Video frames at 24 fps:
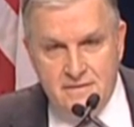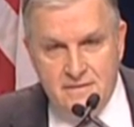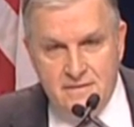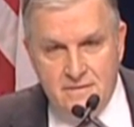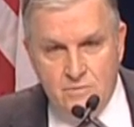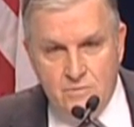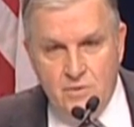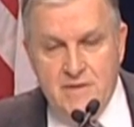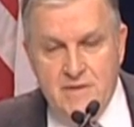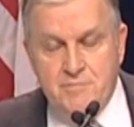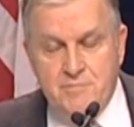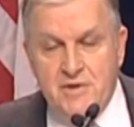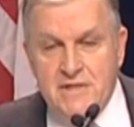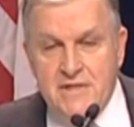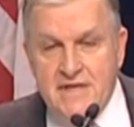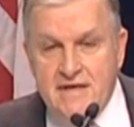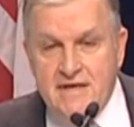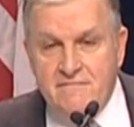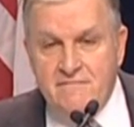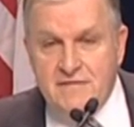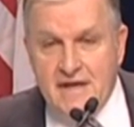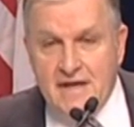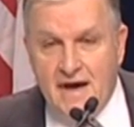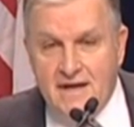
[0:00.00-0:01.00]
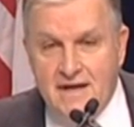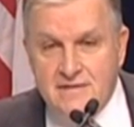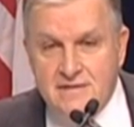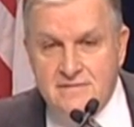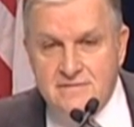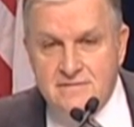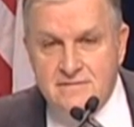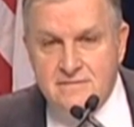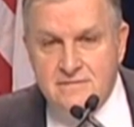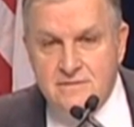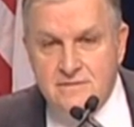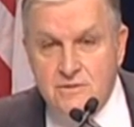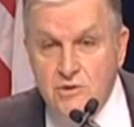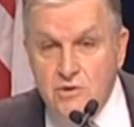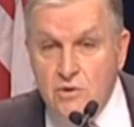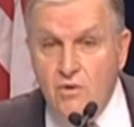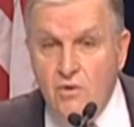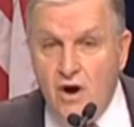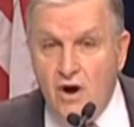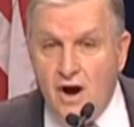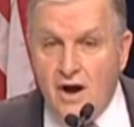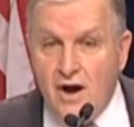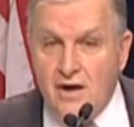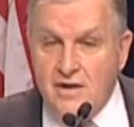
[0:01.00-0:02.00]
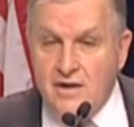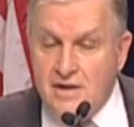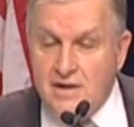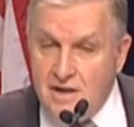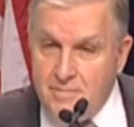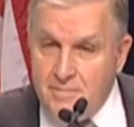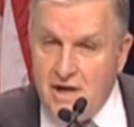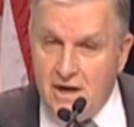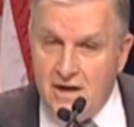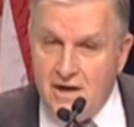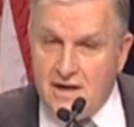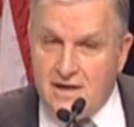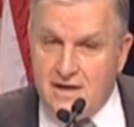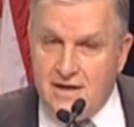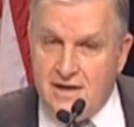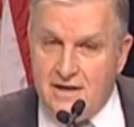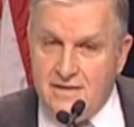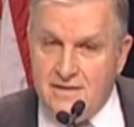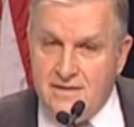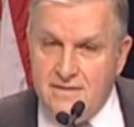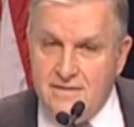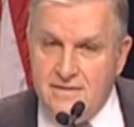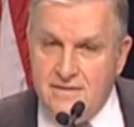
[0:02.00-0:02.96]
We believe that. You are America.